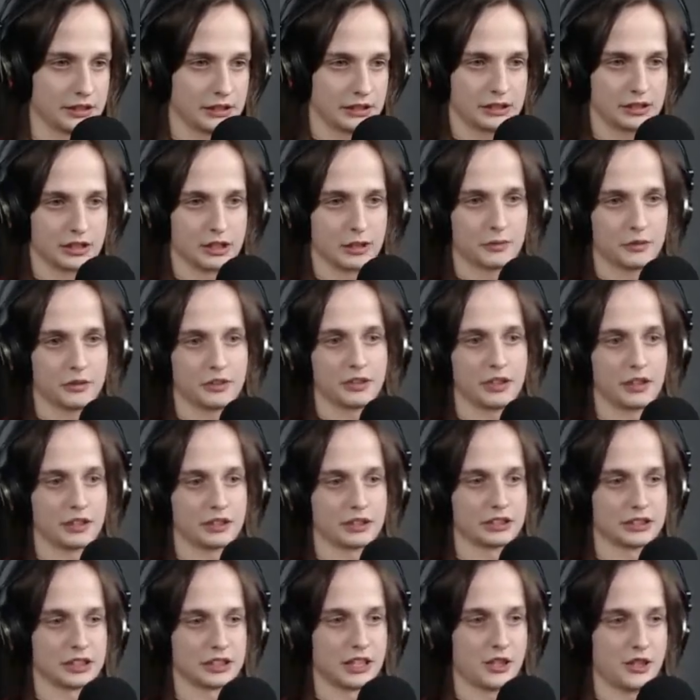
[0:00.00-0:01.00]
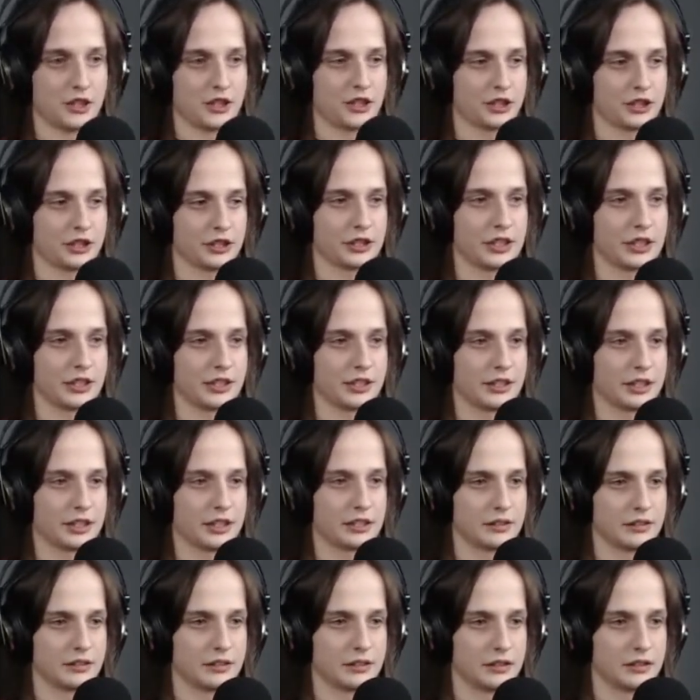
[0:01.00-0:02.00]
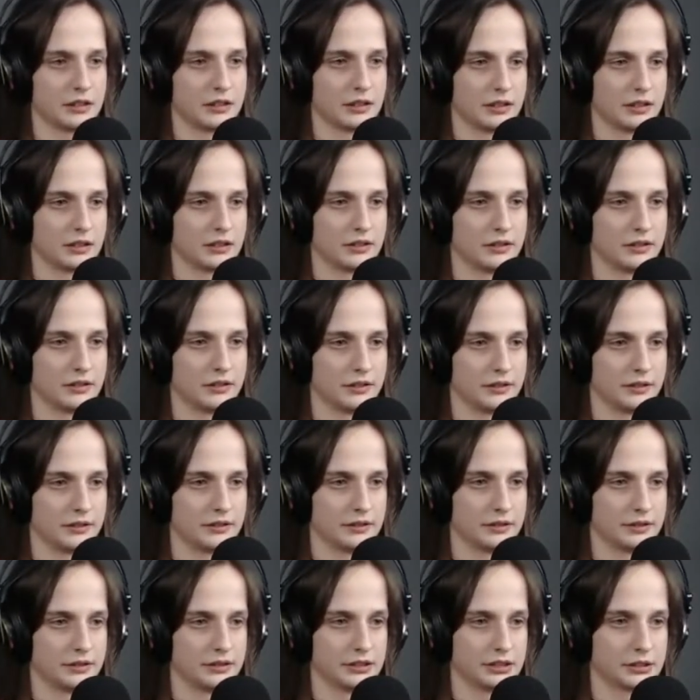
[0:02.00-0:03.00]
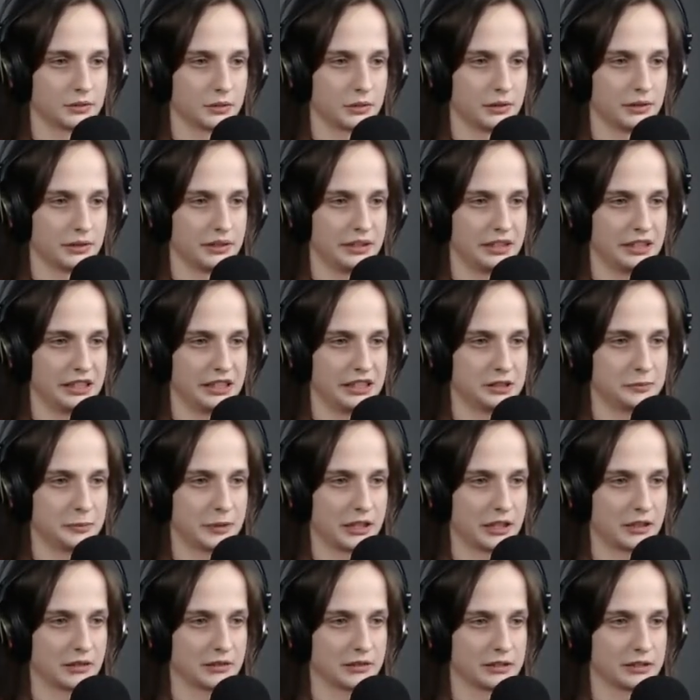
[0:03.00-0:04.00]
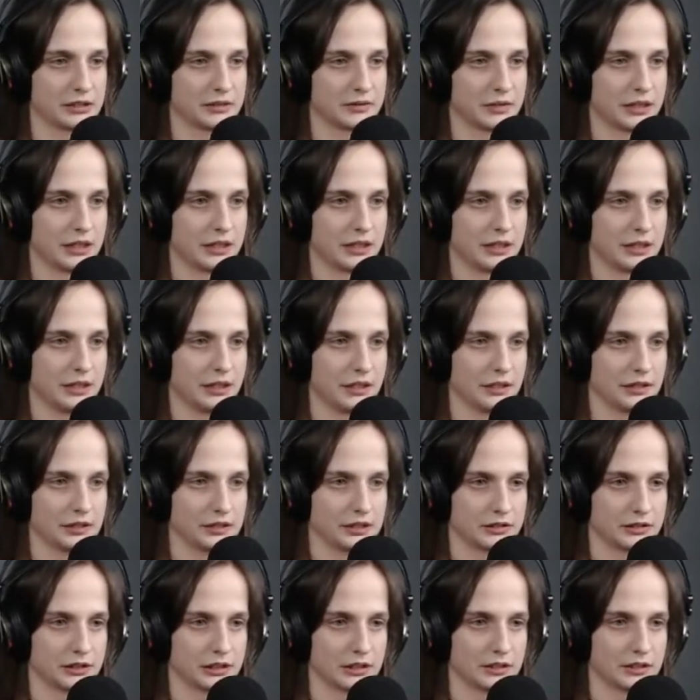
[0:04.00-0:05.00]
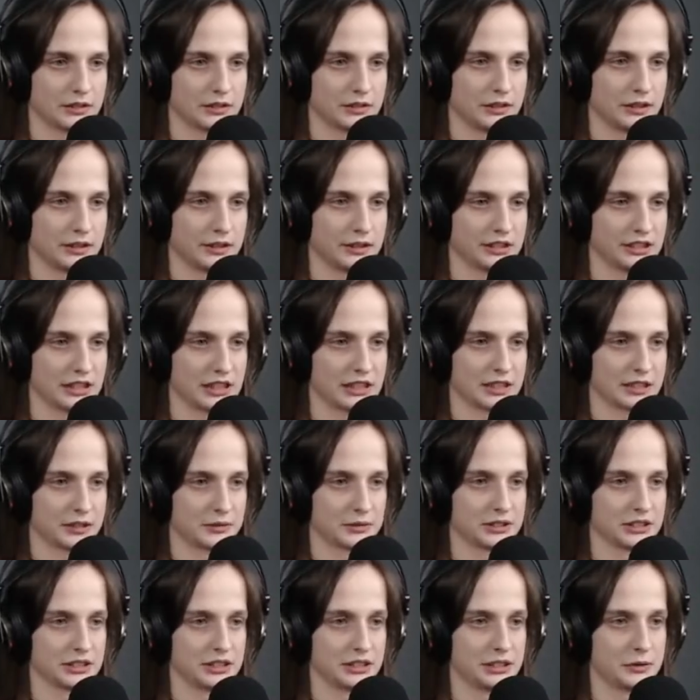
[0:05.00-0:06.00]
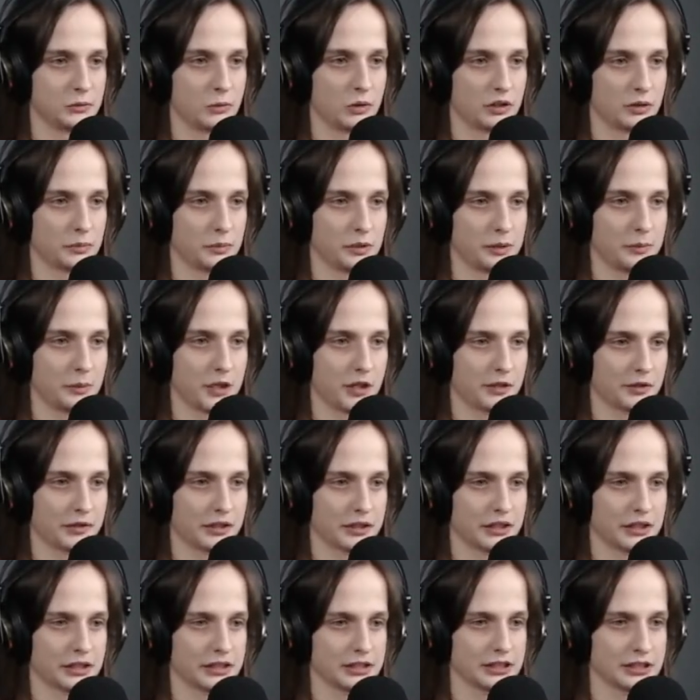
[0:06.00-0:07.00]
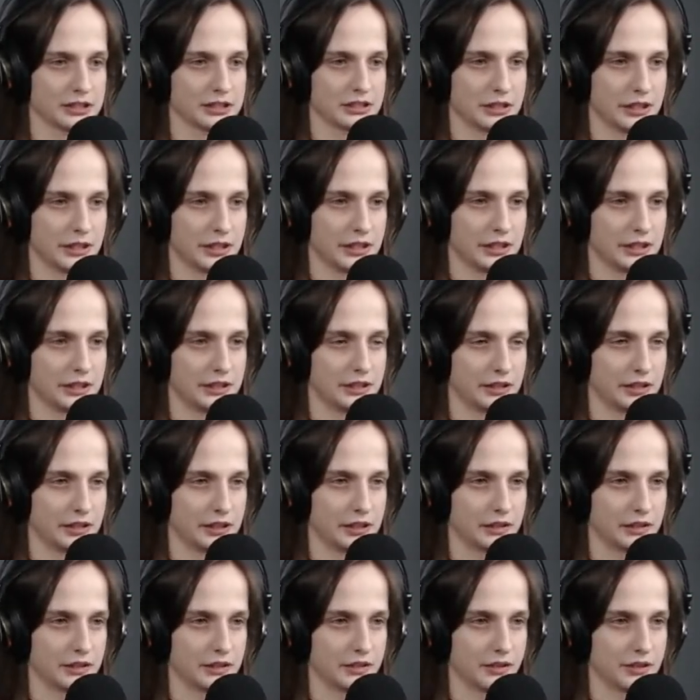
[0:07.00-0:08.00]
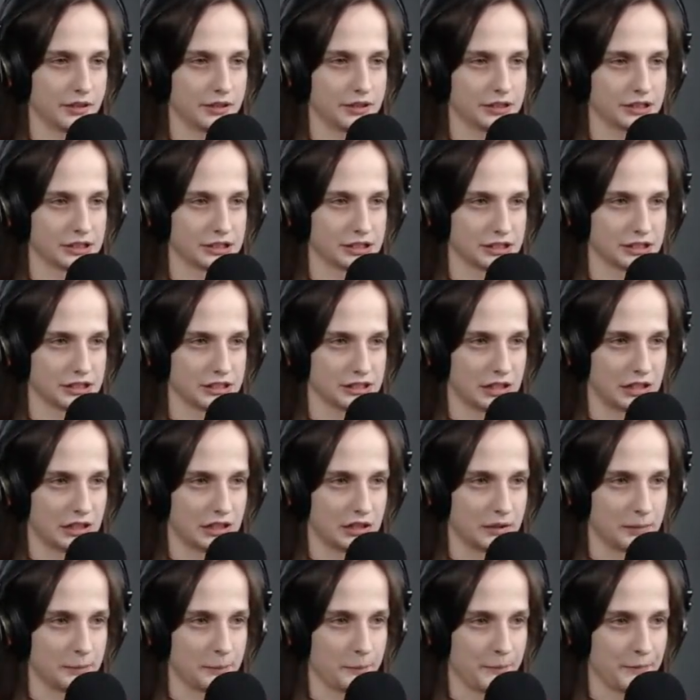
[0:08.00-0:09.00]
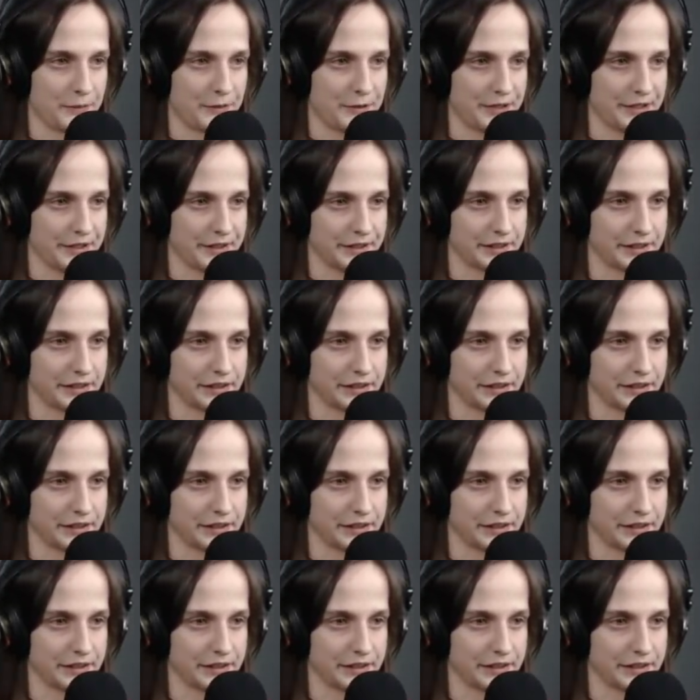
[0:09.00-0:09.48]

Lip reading: jump to the other side just like that. Destroy these barrels right here so that this electricity won't be bothering us, and get on this thing.